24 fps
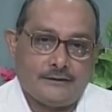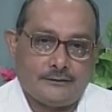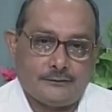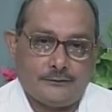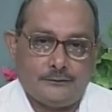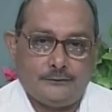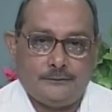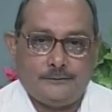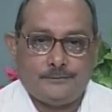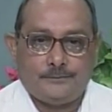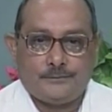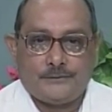
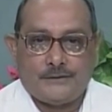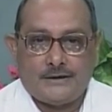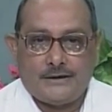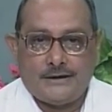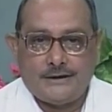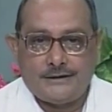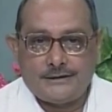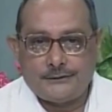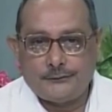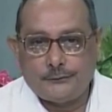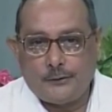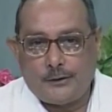No,
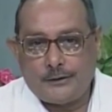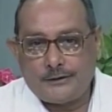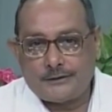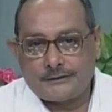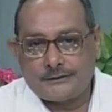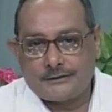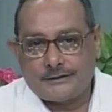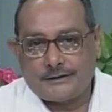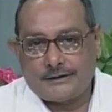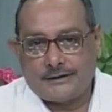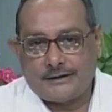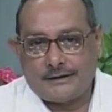it is not
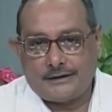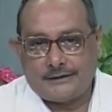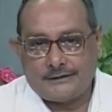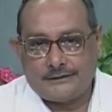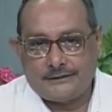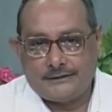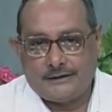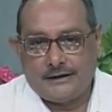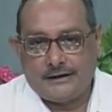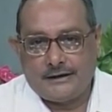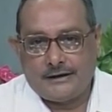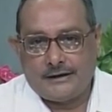
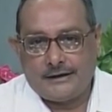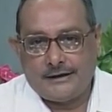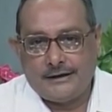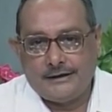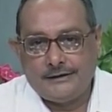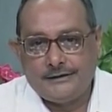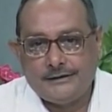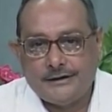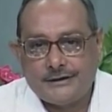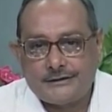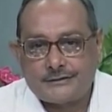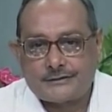uh, a
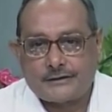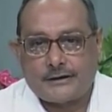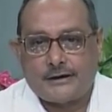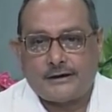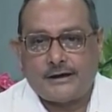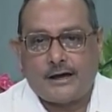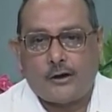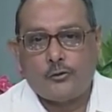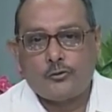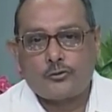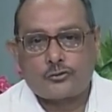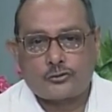
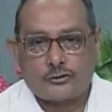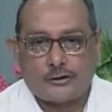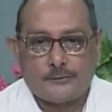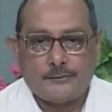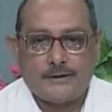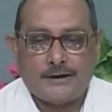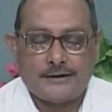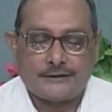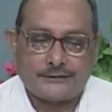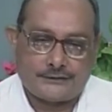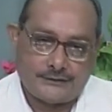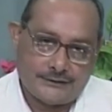natural outcome
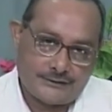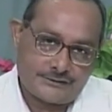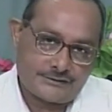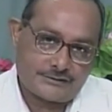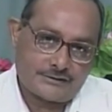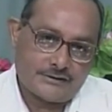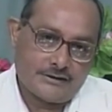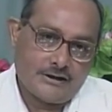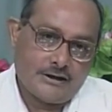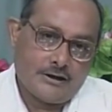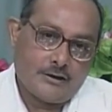as such.